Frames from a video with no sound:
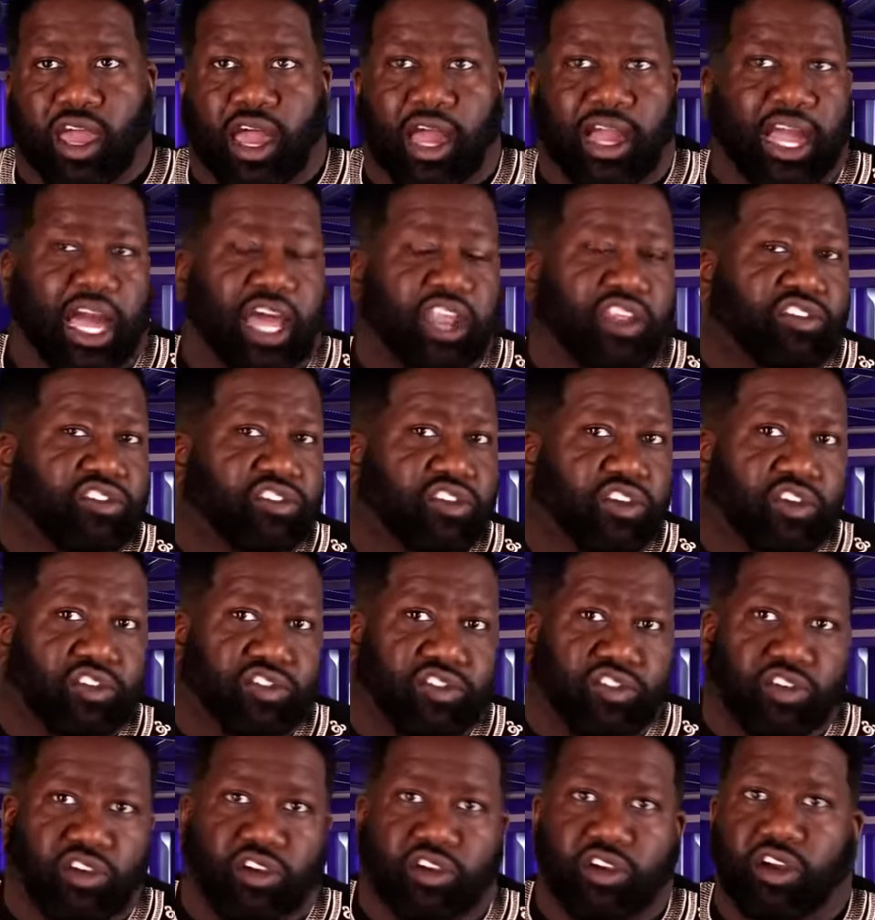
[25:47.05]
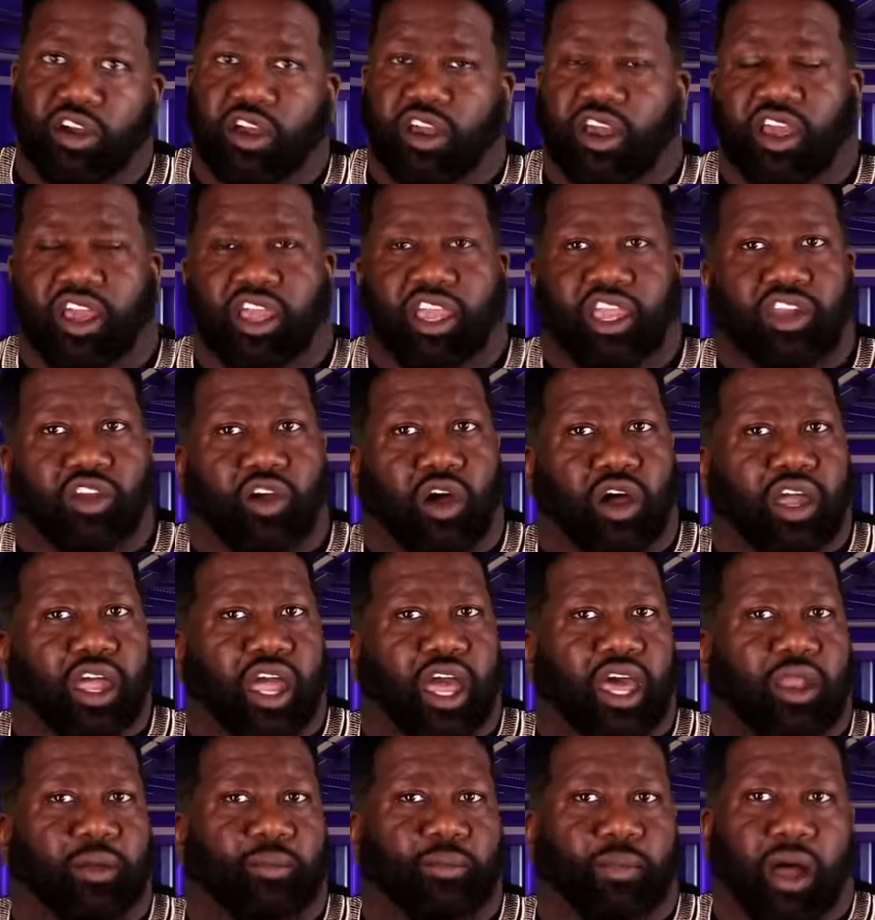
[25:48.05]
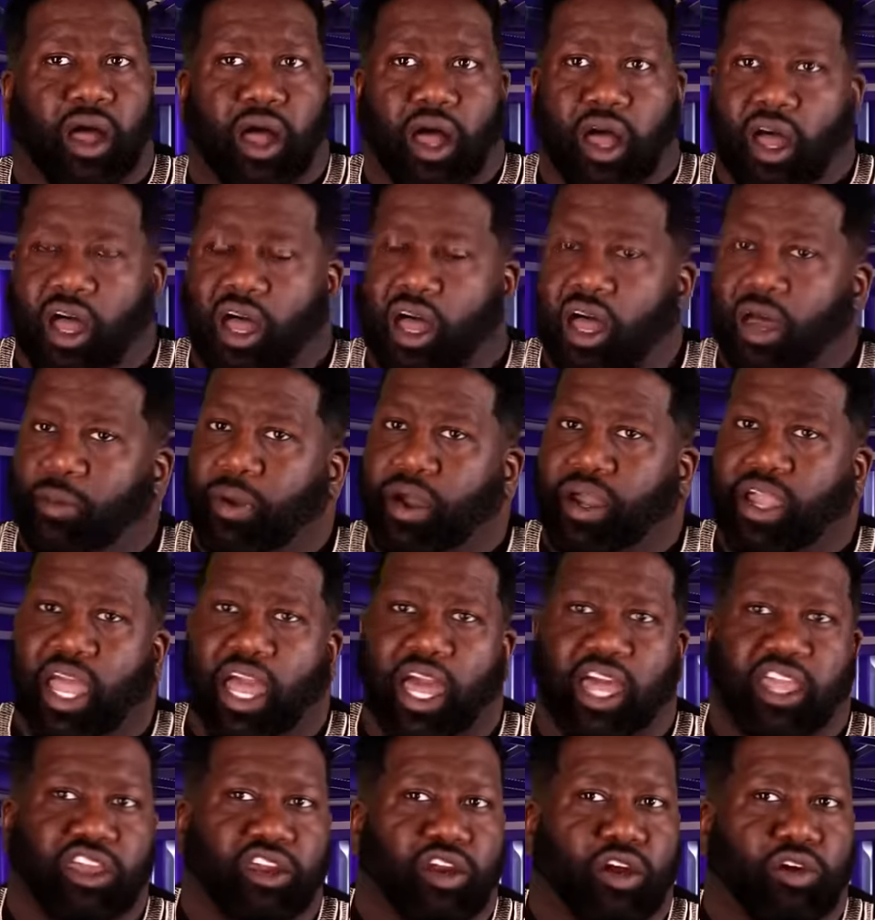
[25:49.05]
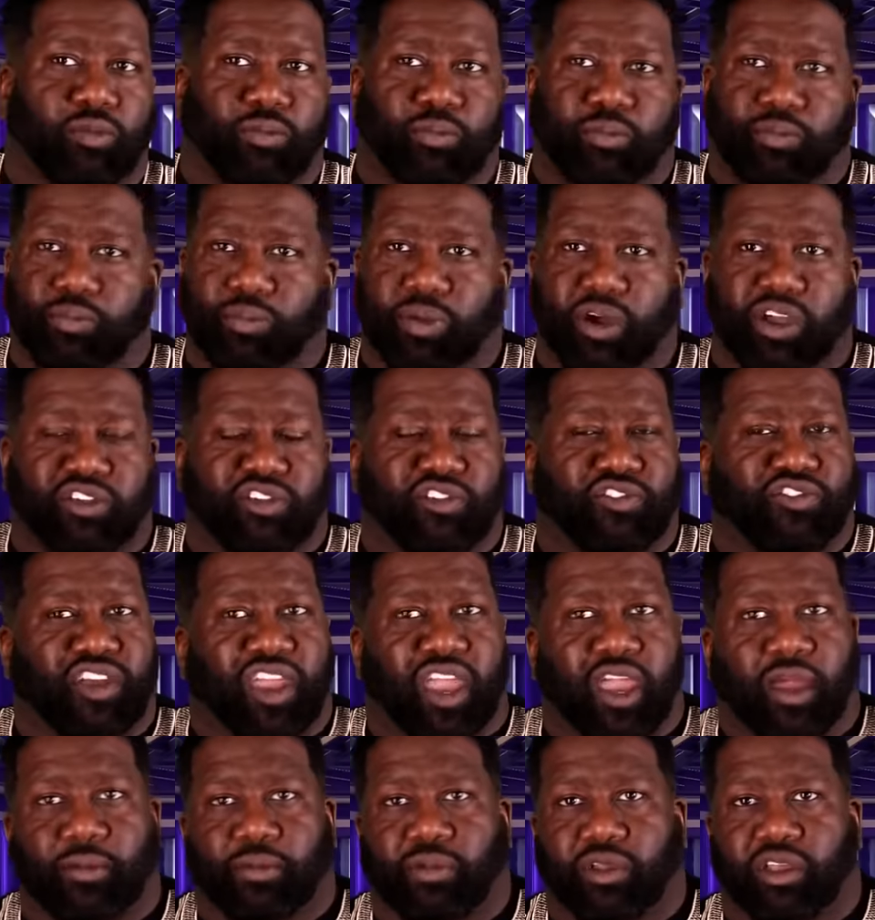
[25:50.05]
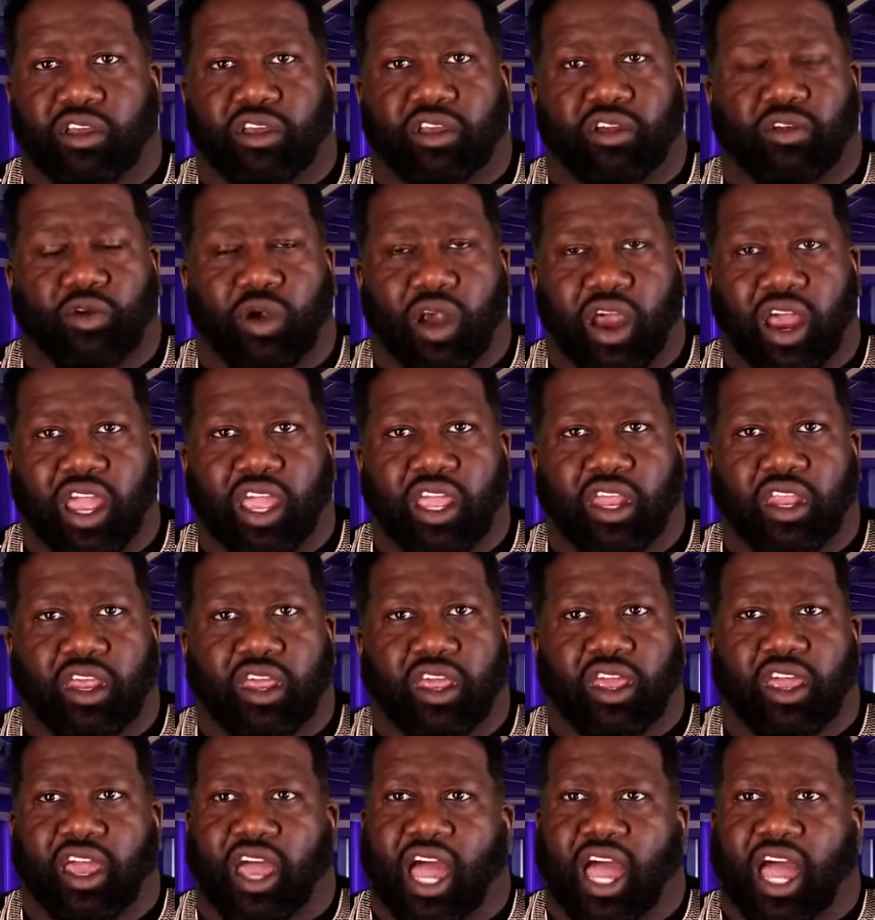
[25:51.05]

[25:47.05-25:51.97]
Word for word: I got a sister. You know, I got a mom. I got you know, a bunch of family, right?